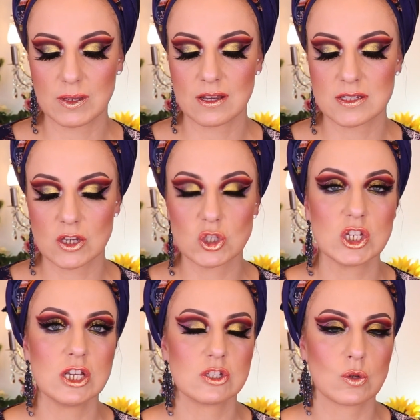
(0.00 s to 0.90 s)
because
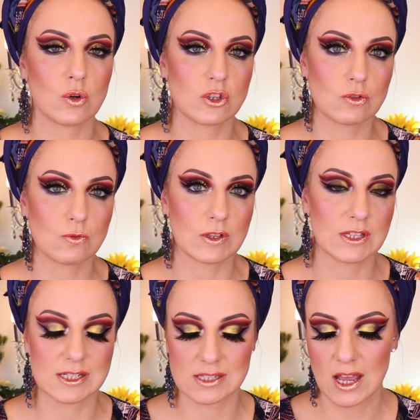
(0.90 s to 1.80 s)
she is going to
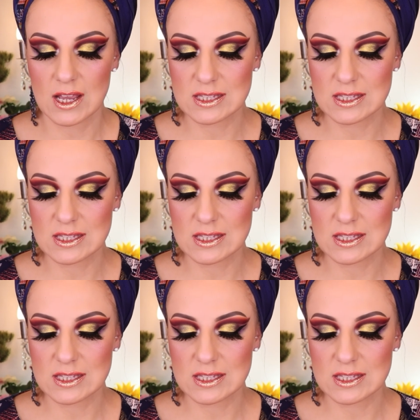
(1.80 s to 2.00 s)
release